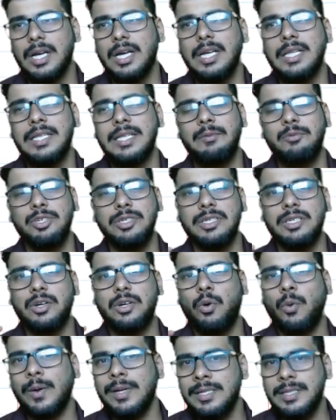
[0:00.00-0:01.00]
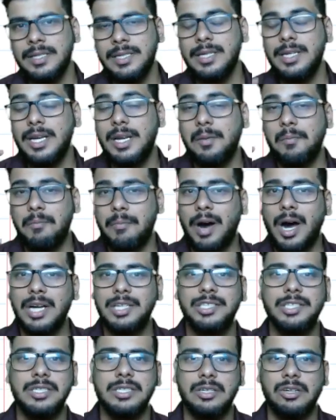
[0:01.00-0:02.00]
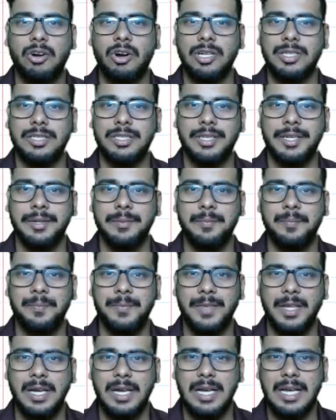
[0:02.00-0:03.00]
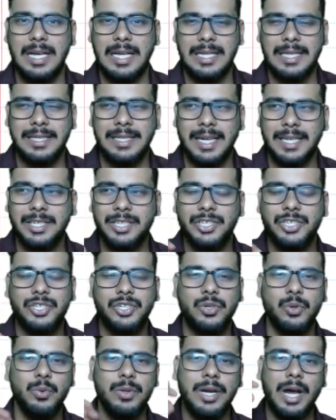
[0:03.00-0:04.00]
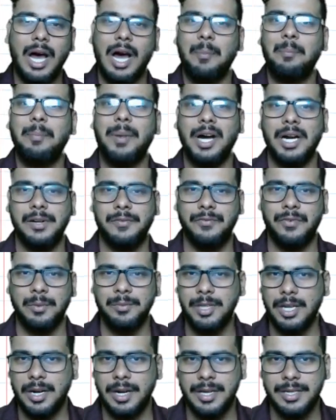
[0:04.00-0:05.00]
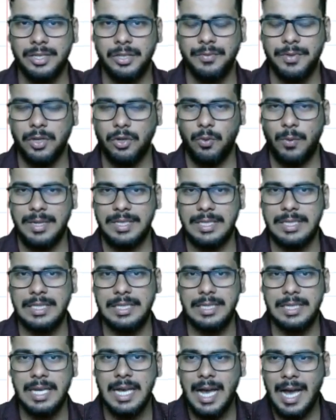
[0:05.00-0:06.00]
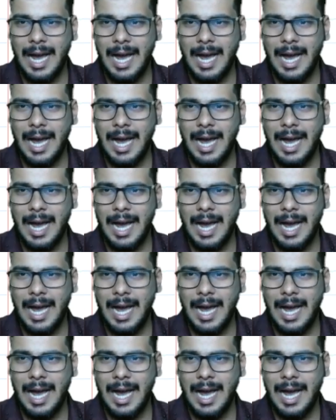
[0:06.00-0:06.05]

There was a question in marginal costing that stood apart from the rest of the questions.